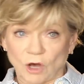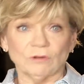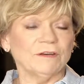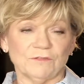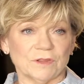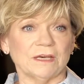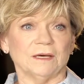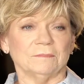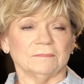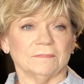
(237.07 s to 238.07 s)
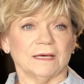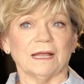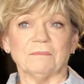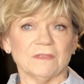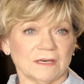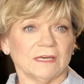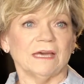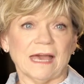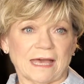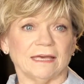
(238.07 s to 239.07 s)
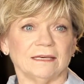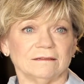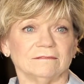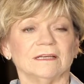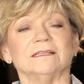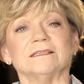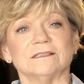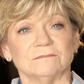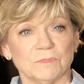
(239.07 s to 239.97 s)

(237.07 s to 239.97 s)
only for them. And I'm thinking, hey, let's